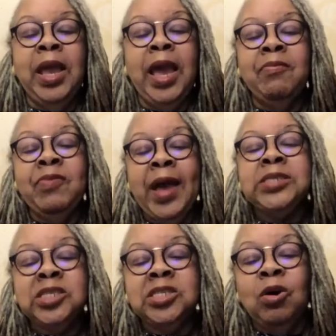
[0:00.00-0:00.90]
and
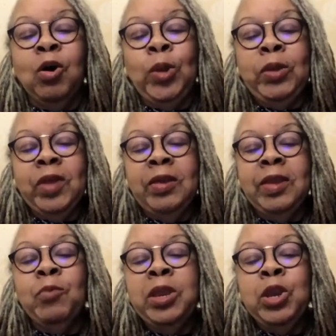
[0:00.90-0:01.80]
that's the only thing
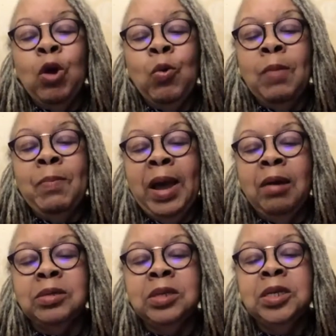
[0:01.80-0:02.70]
that we know
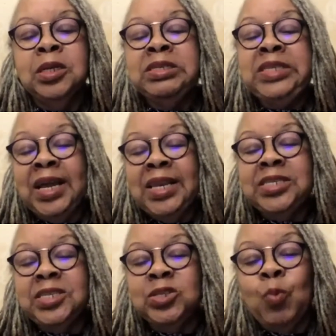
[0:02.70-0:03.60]
about
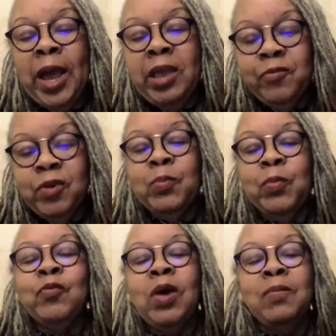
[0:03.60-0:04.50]
Douglas's wife
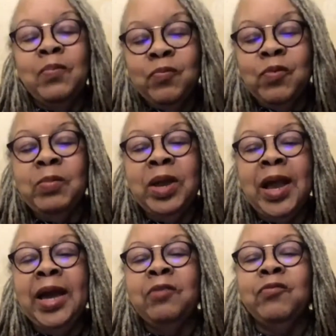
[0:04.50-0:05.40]
from a
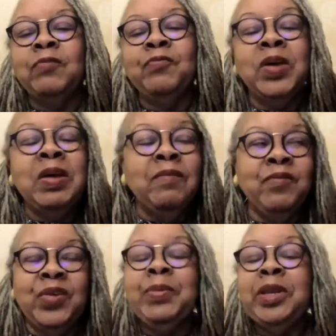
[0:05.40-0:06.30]
kind of a
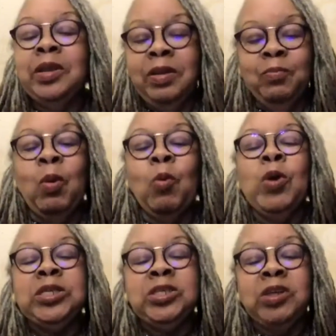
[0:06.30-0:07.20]
feminine
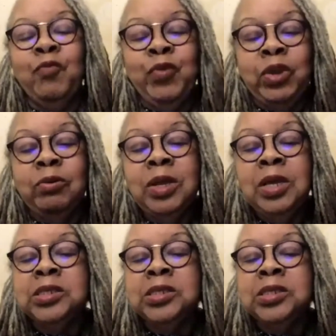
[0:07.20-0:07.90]
point of view.